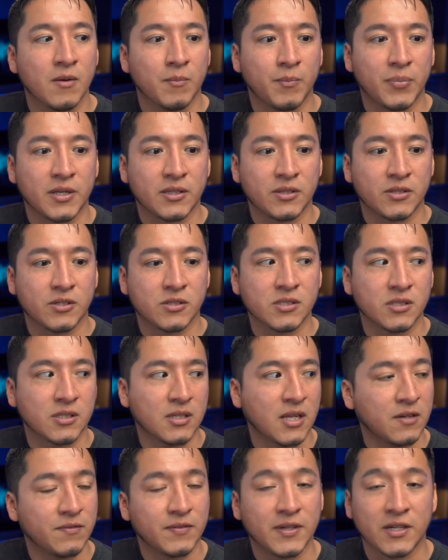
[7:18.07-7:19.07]
but there's a
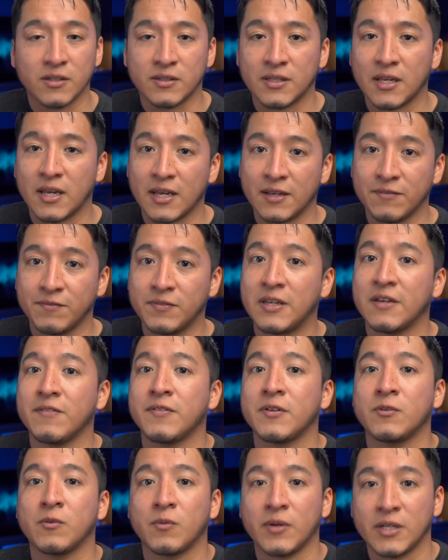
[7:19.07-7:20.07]
lot of gear that I've
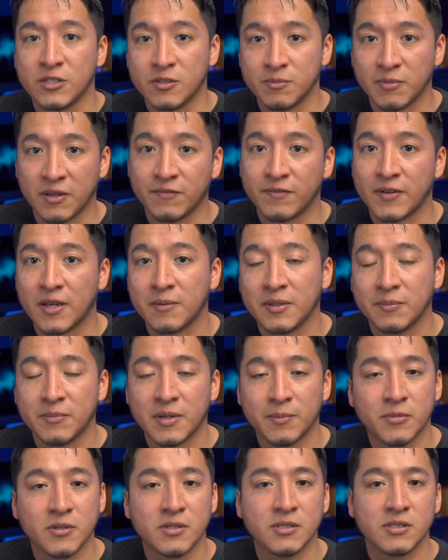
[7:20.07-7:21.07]
given away to my family
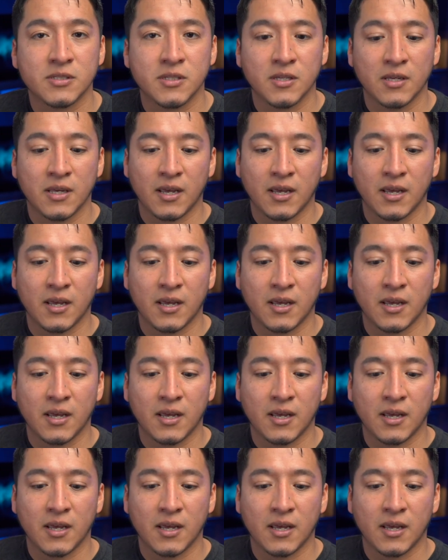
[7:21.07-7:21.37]
members,